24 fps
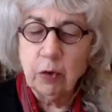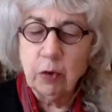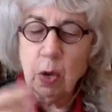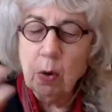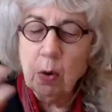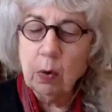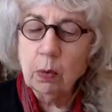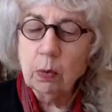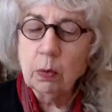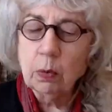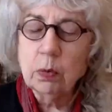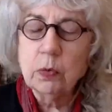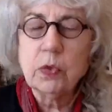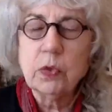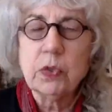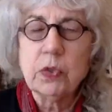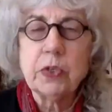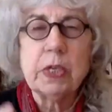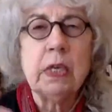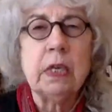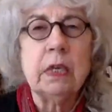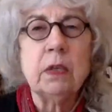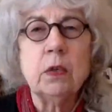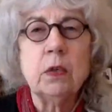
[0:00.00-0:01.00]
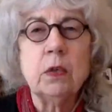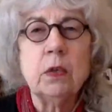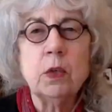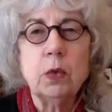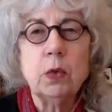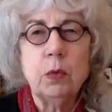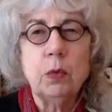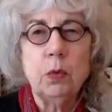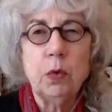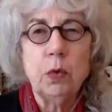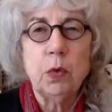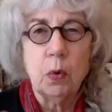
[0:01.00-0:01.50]
flows
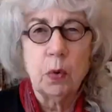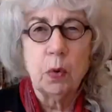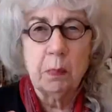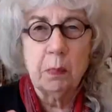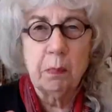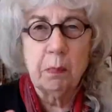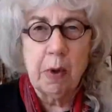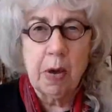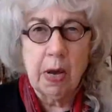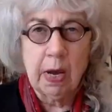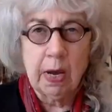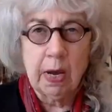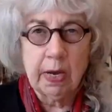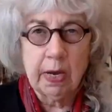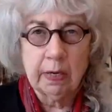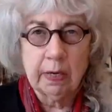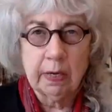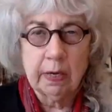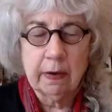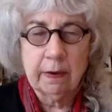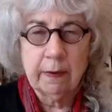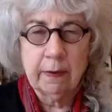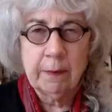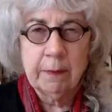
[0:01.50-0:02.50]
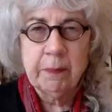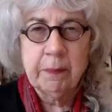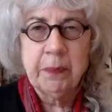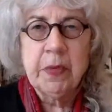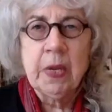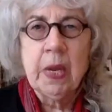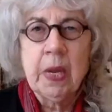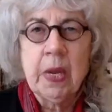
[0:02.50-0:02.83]
into your mind